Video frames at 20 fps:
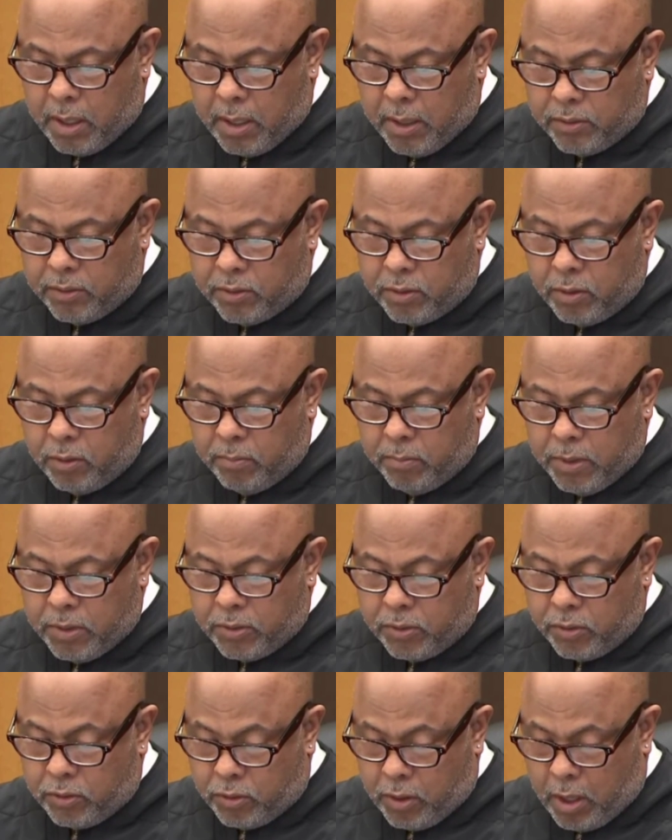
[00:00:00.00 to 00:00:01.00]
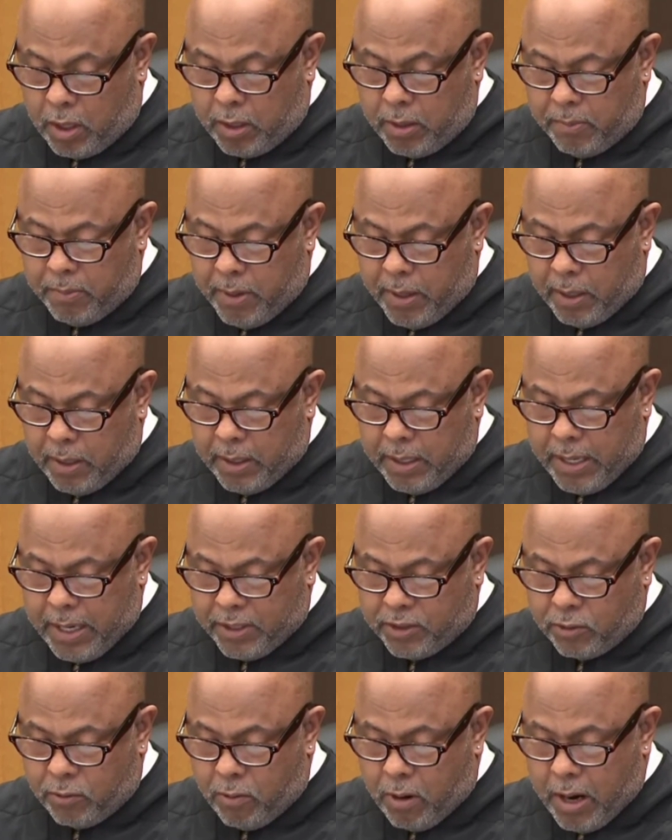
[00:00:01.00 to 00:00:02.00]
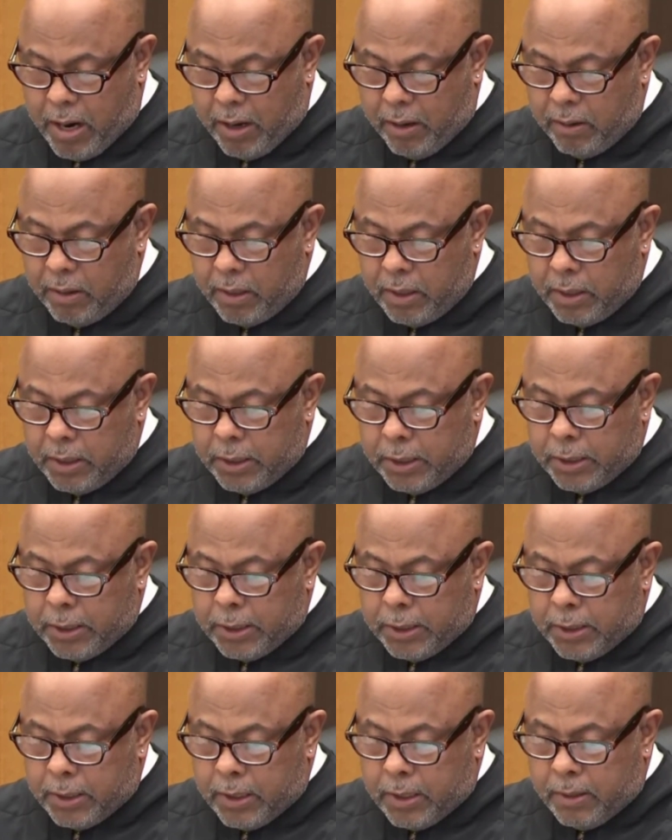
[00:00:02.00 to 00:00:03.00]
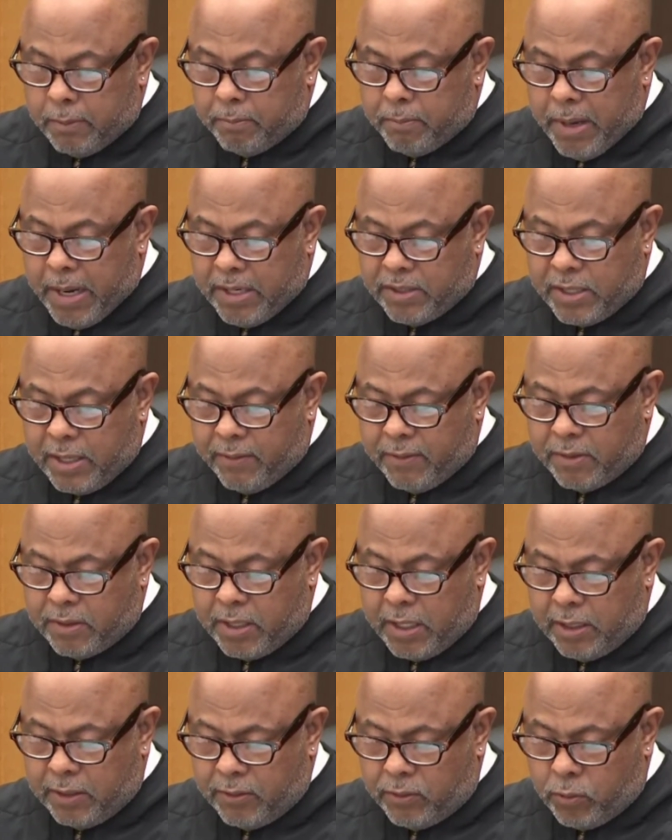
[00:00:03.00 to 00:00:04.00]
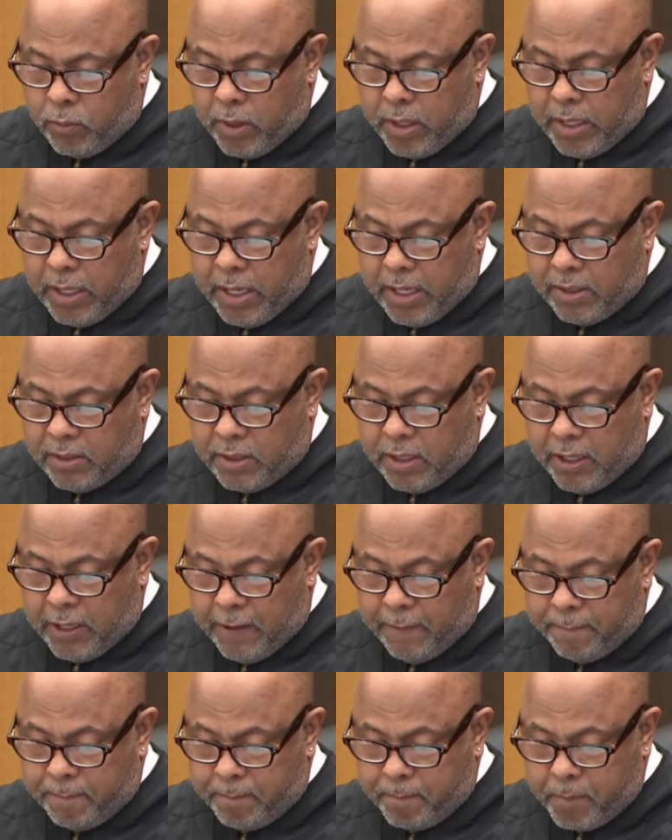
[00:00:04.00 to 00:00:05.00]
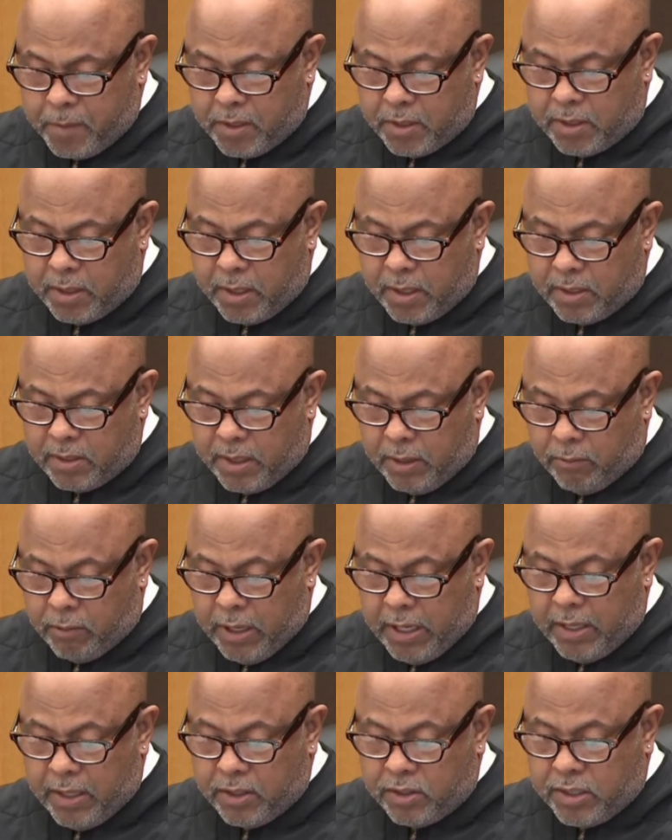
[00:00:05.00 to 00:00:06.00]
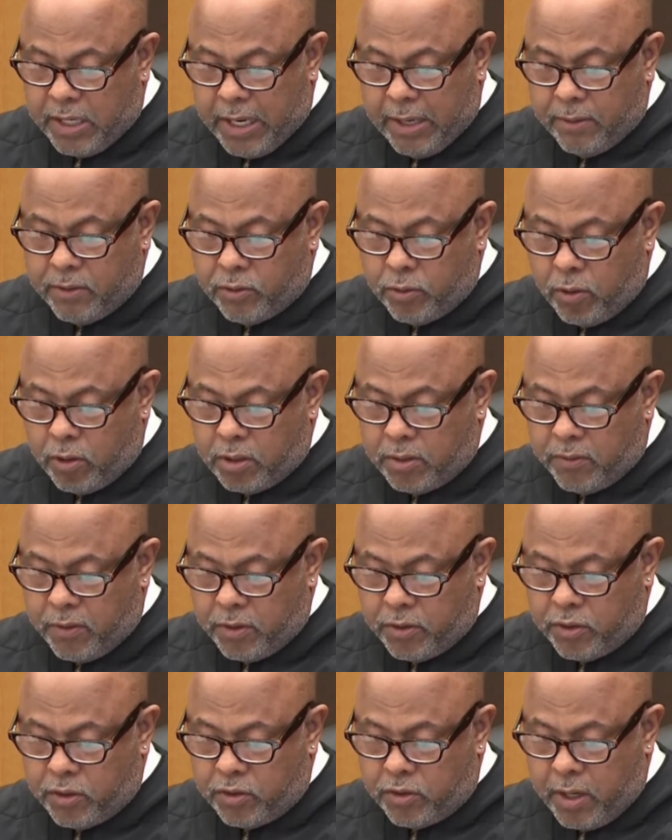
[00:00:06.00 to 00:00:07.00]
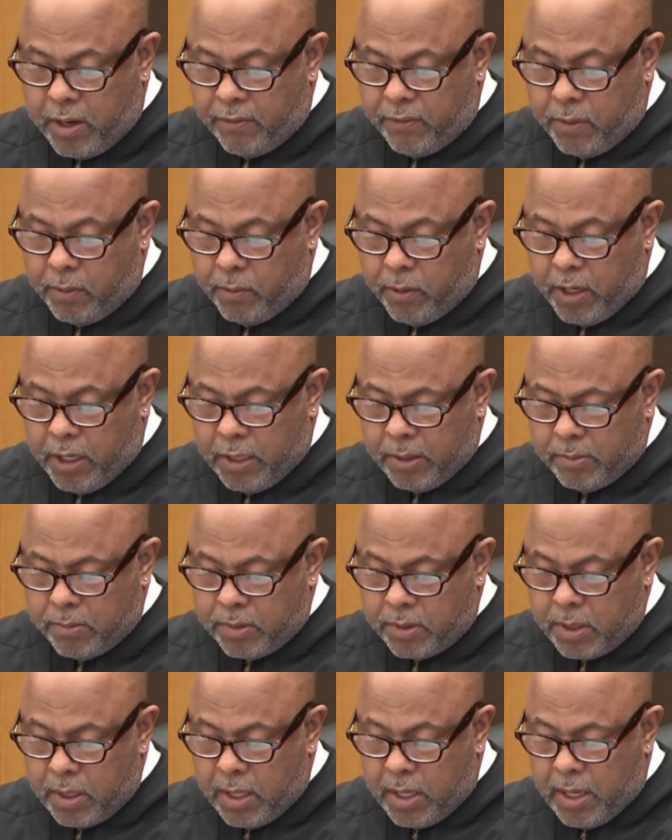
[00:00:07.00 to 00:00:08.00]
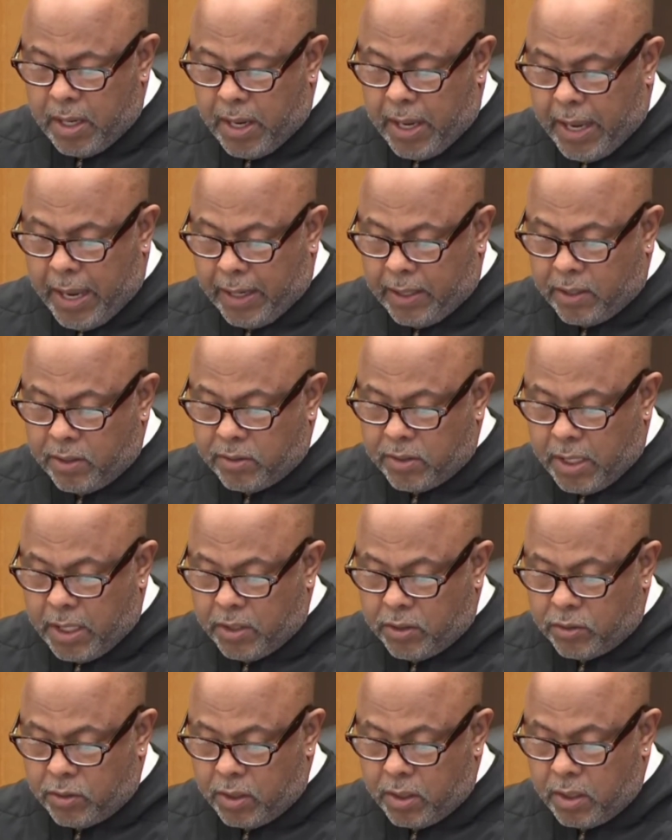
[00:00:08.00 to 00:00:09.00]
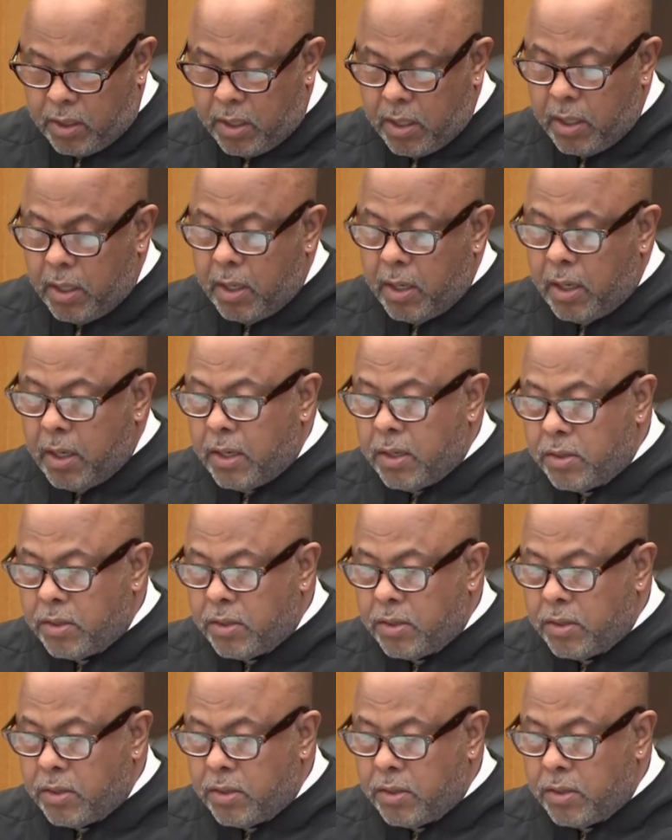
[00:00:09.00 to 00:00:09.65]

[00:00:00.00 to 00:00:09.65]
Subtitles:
to Mr. Charlie Bailey, Esquire, May 17th of 2018. The State of Georgia versus Jeffrey Williams, accusation